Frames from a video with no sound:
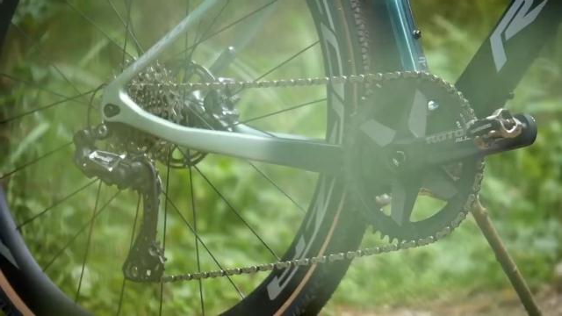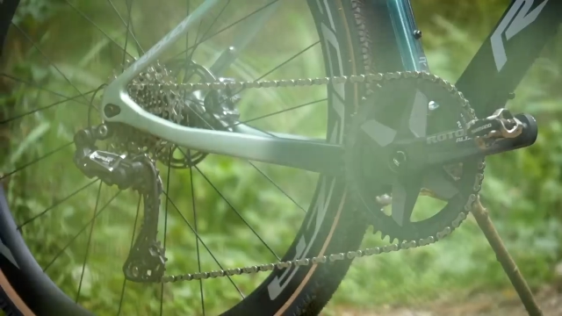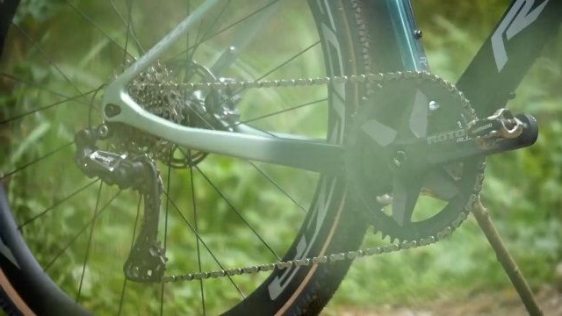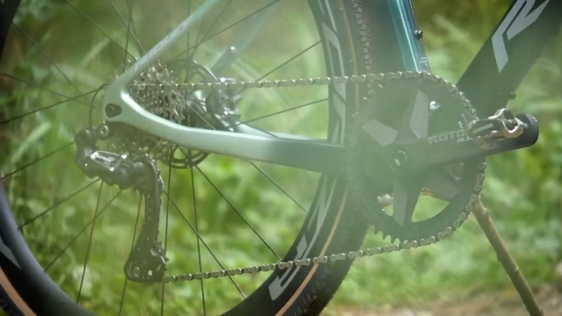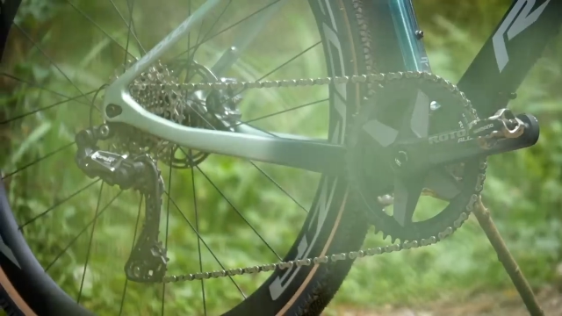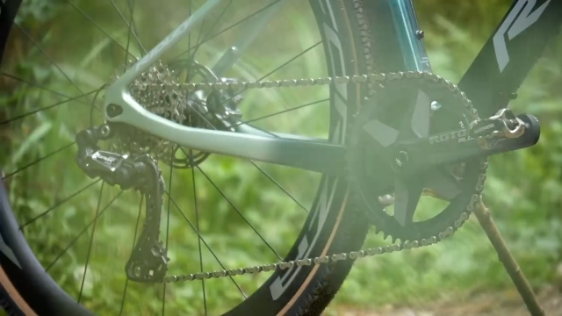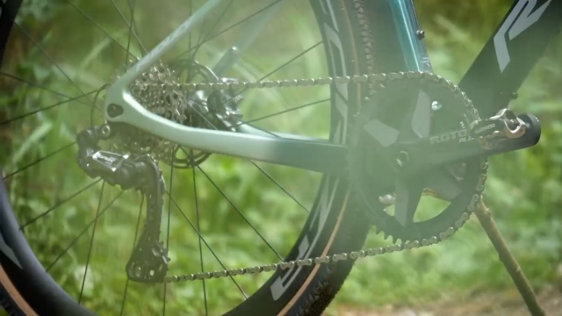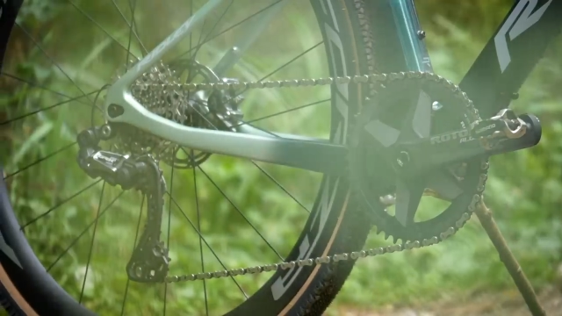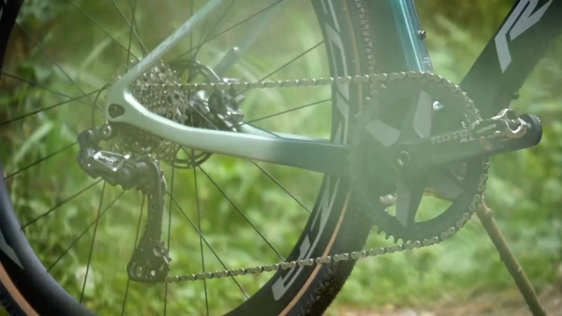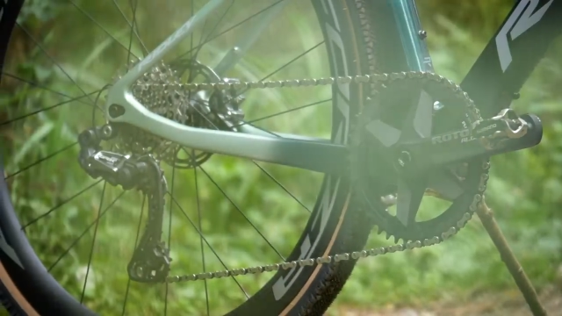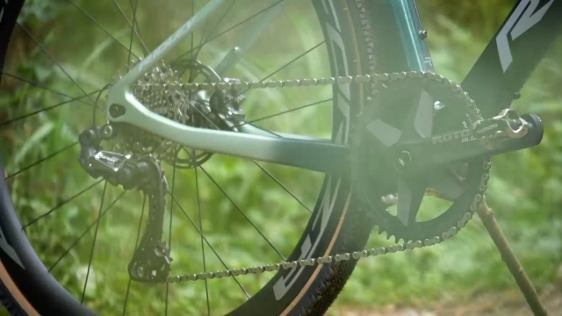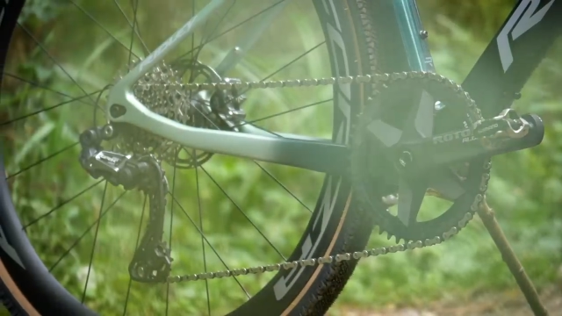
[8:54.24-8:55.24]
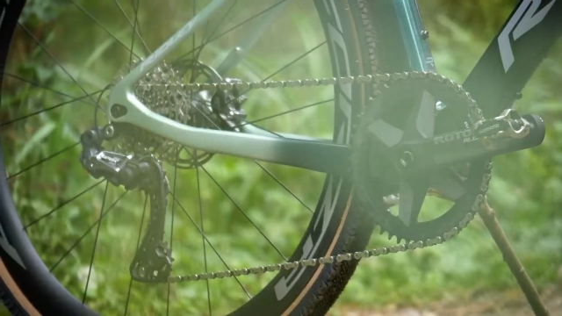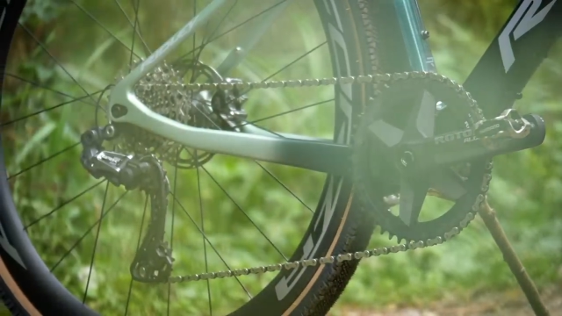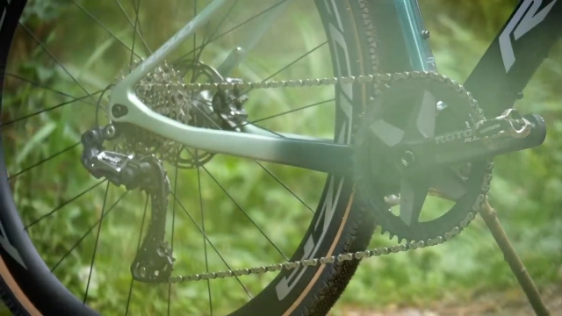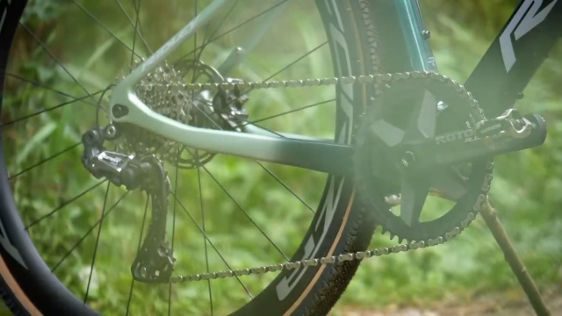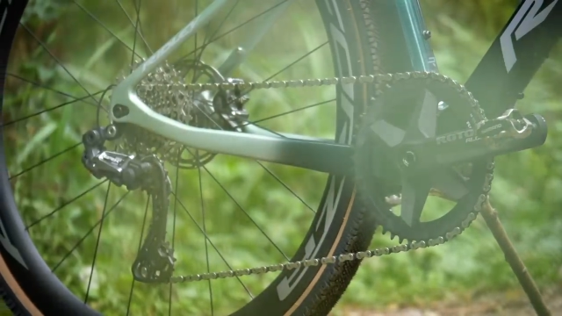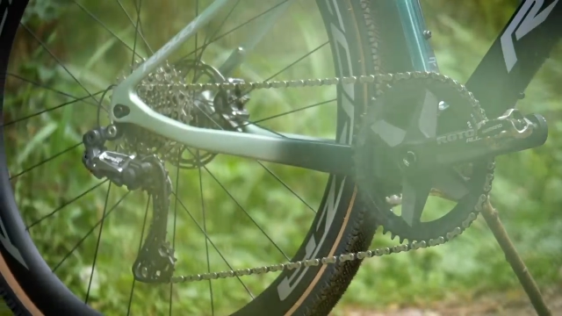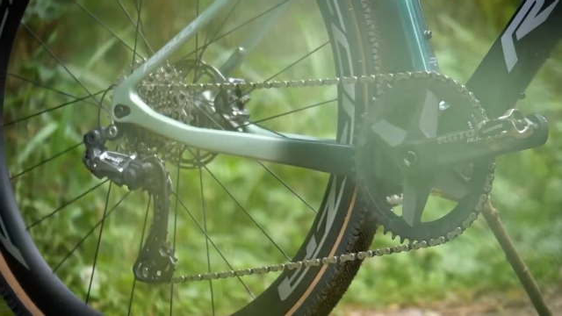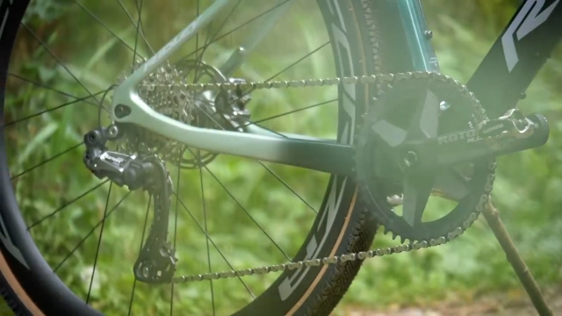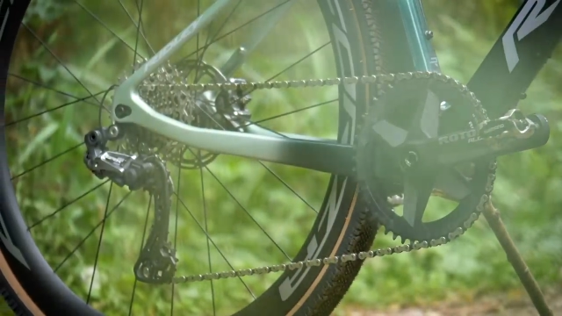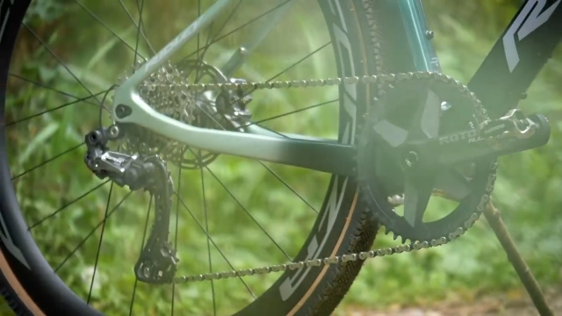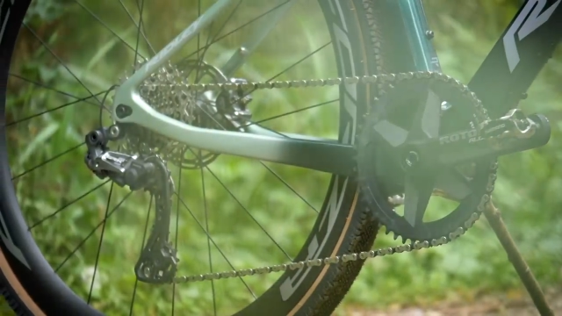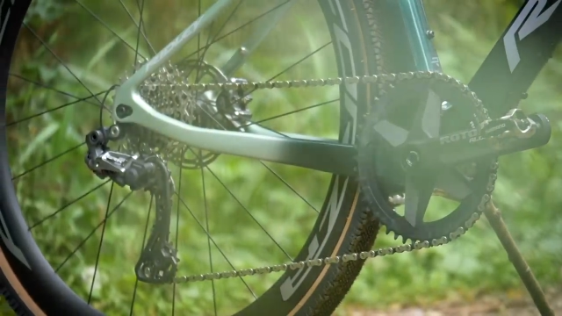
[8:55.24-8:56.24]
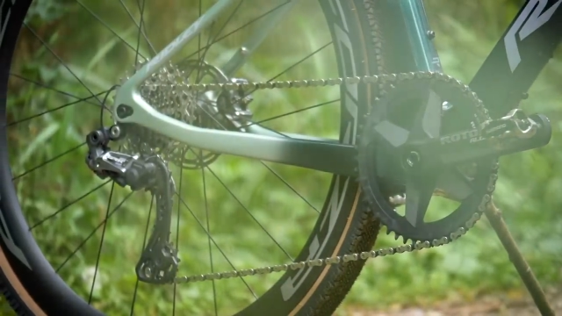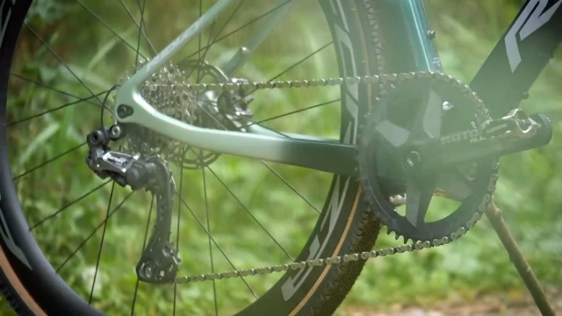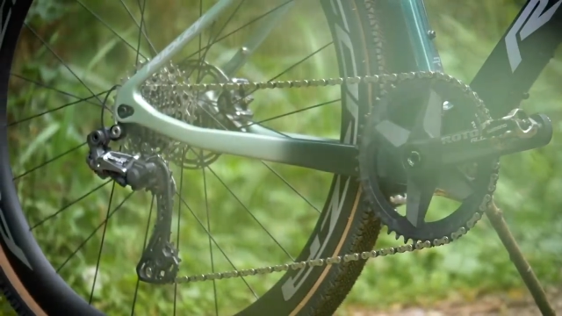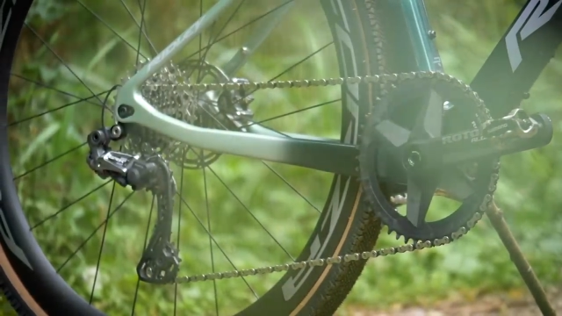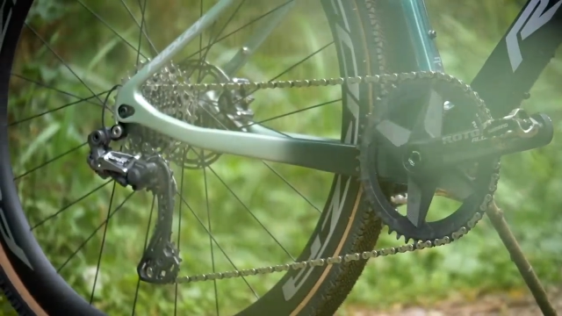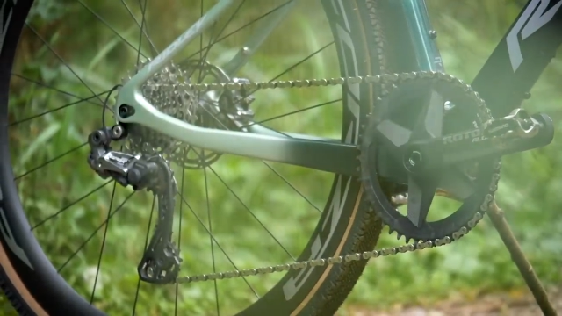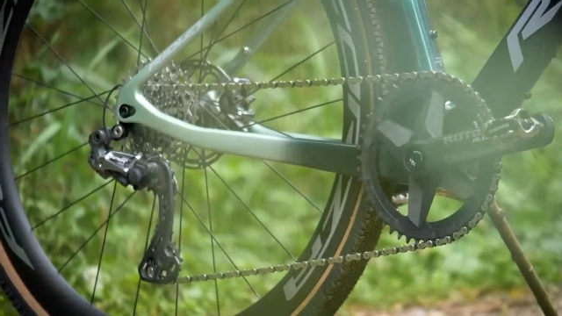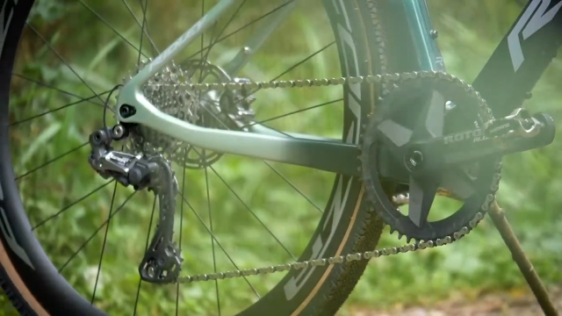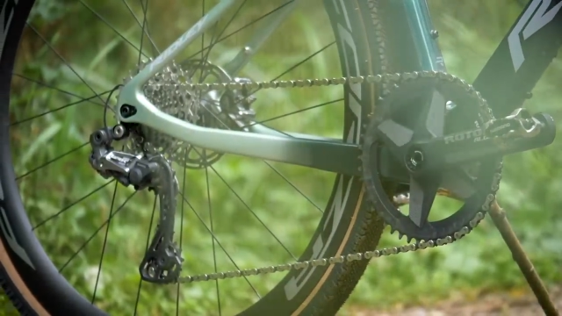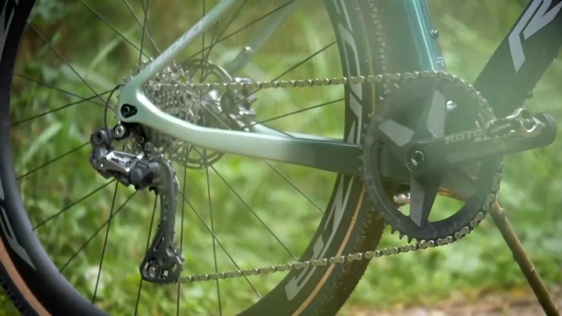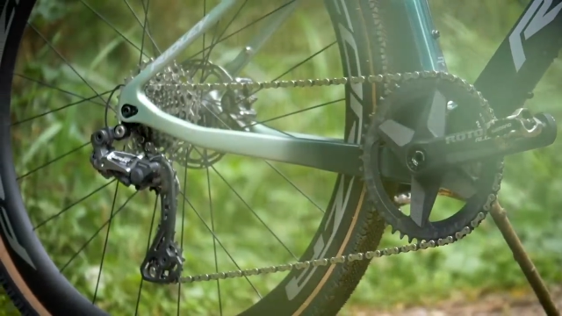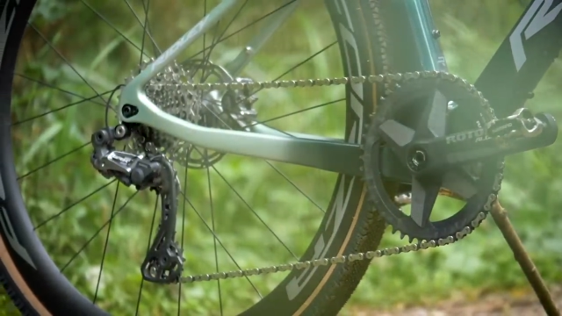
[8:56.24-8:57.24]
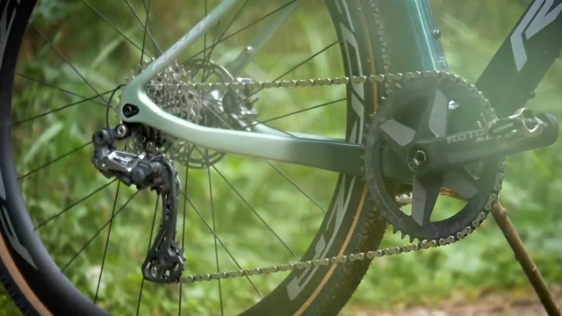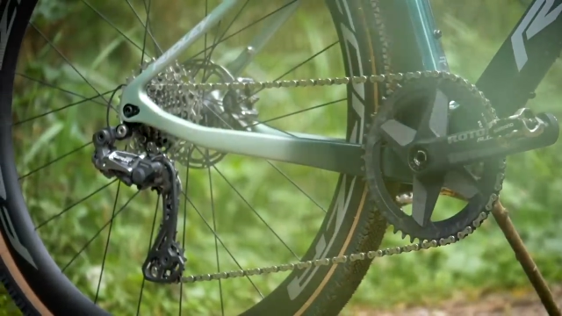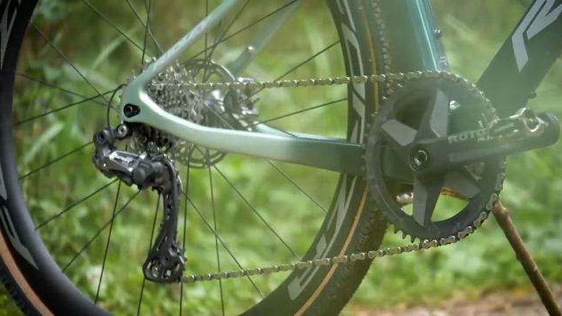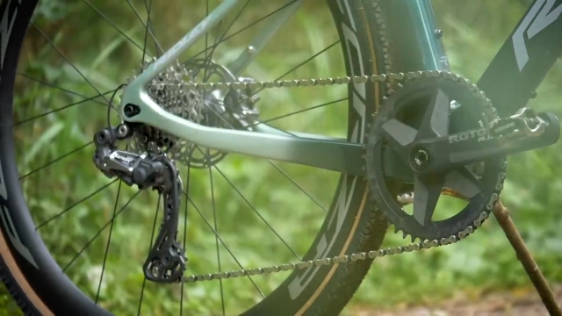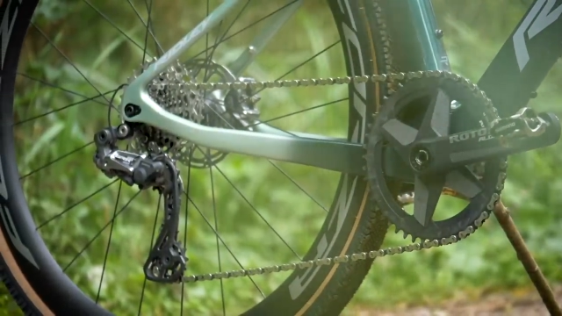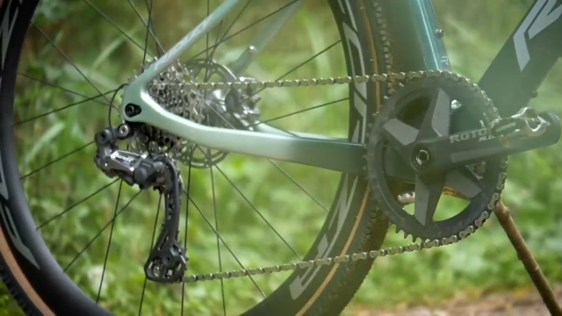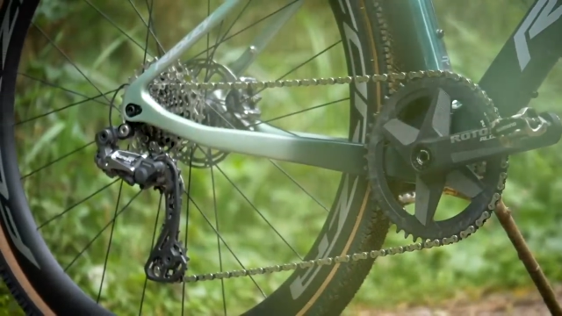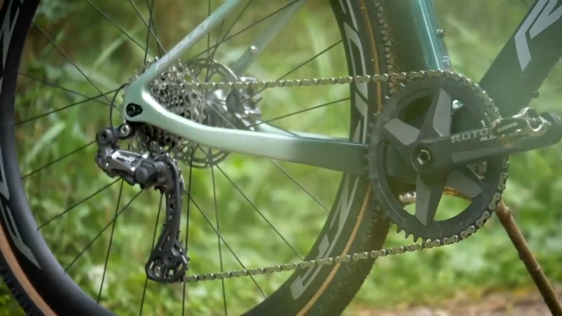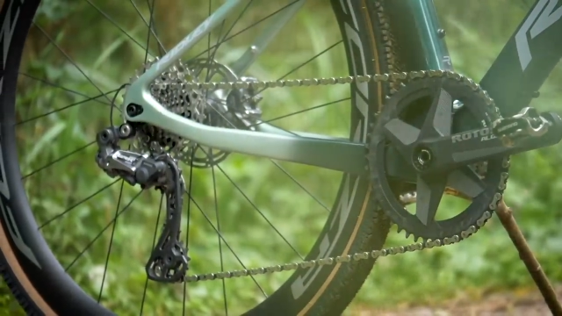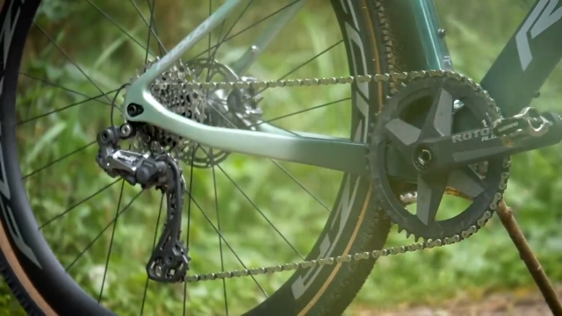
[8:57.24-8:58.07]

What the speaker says: [unreadable: no face in view]